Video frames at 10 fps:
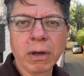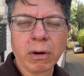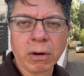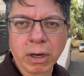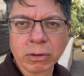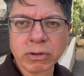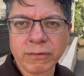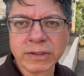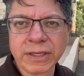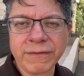or
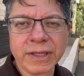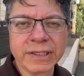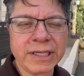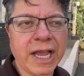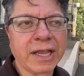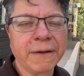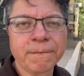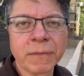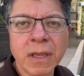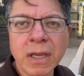October 7th attack.
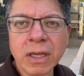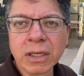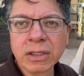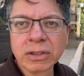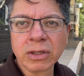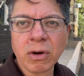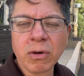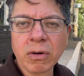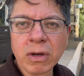So